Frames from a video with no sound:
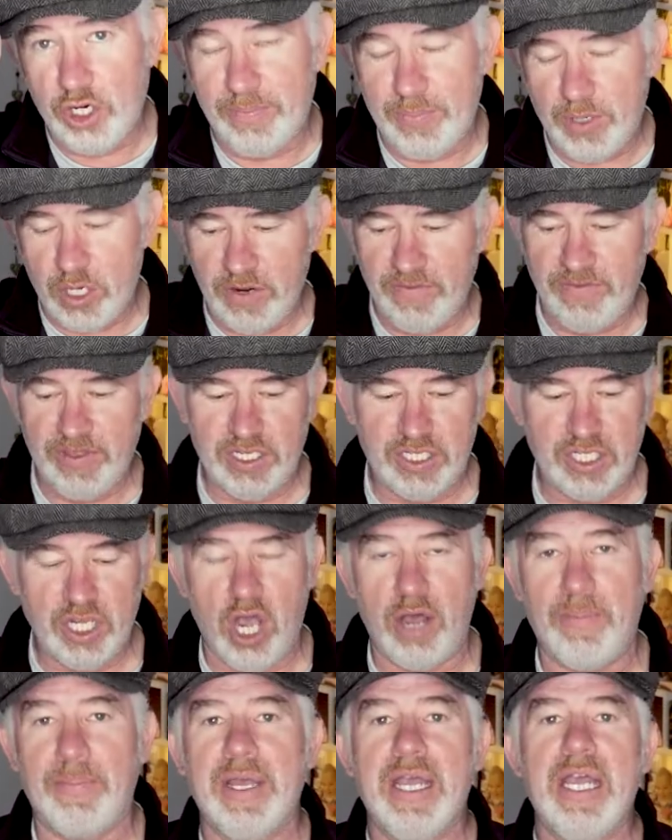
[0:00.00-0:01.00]
up over the
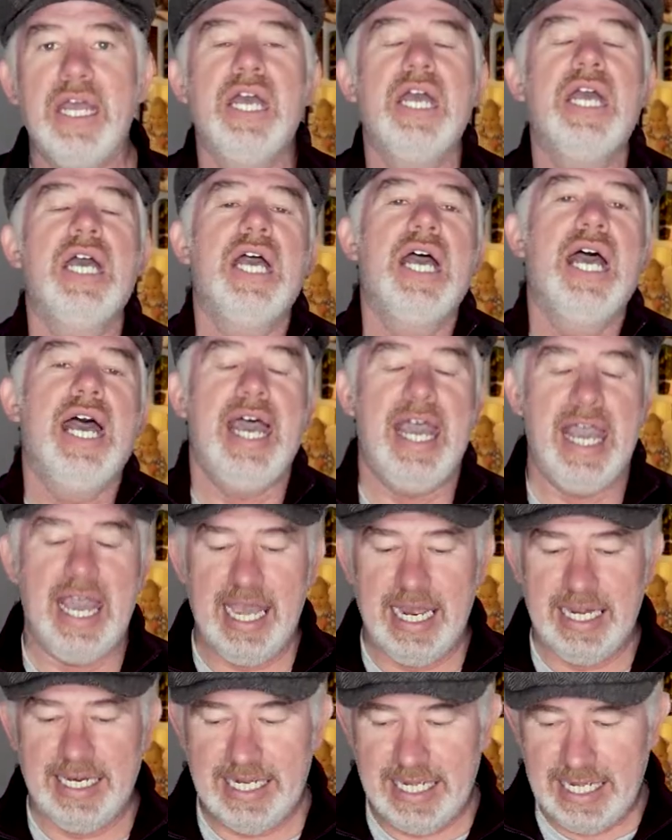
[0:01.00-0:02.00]
top.
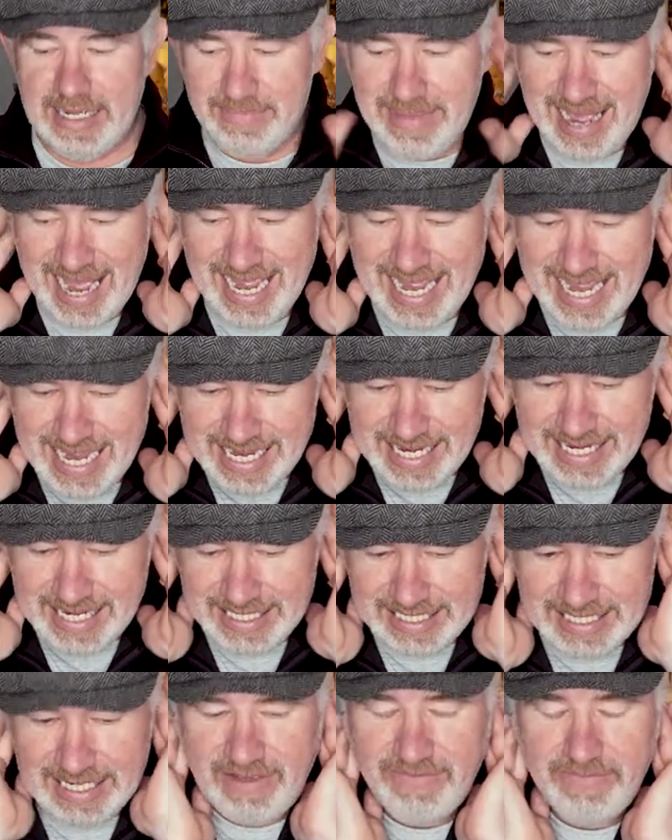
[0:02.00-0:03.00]
And my
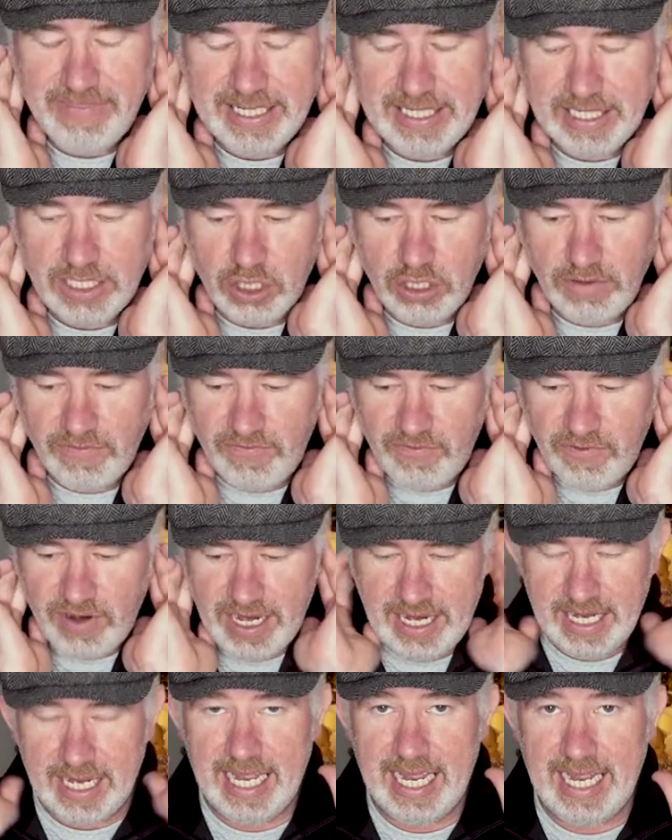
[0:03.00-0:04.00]
ears have been
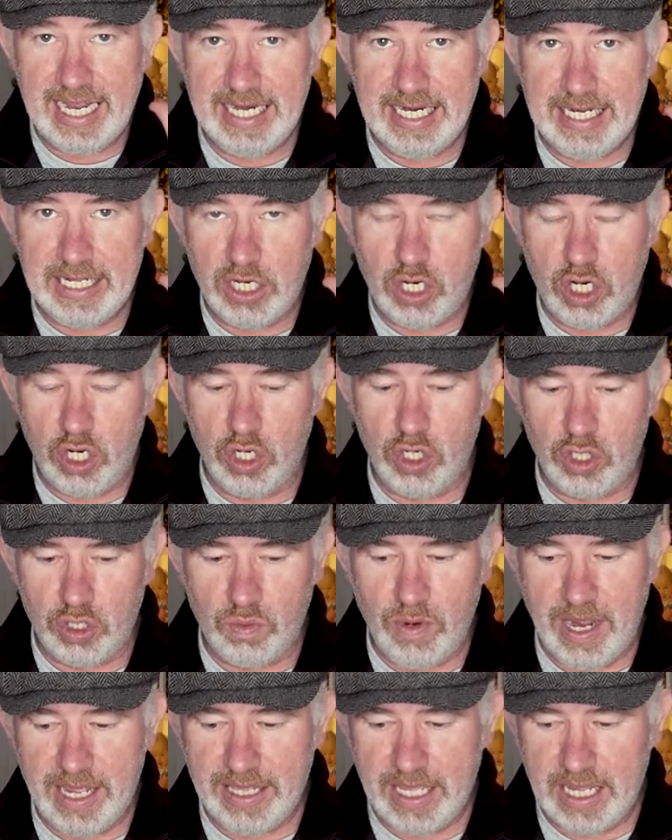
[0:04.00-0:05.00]
suffering in the cold
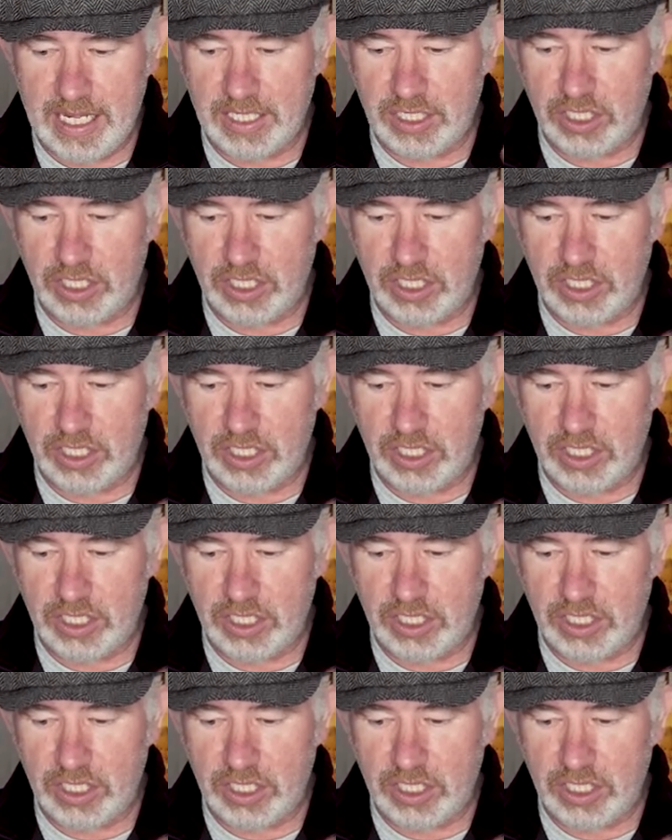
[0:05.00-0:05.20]
weather,